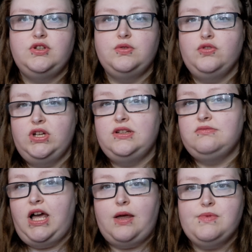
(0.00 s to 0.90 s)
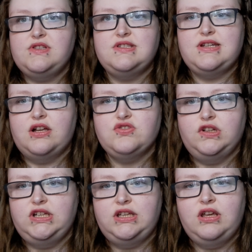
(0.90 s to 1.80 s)
know, green happens
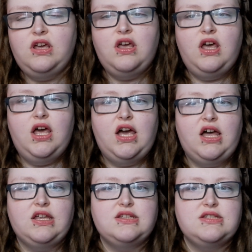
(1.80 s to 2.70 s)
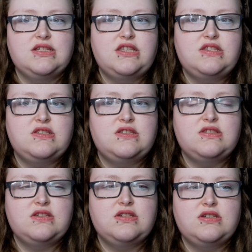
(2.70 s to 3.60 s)
naturally, and
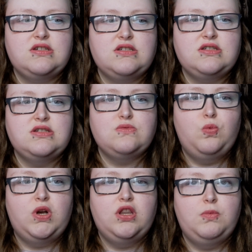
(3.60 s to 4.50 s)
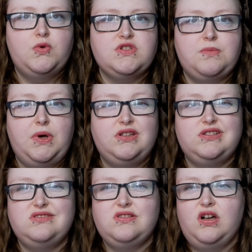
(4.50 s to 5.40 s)
it's one of the most
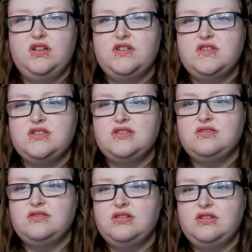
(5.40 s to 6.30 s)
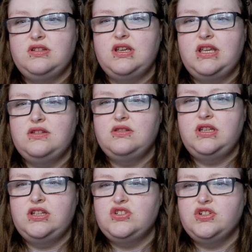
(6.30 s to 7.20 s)
abundant colors in
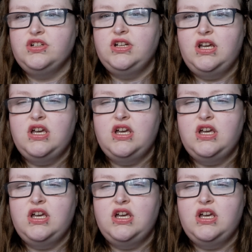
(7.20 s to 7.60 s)
nature.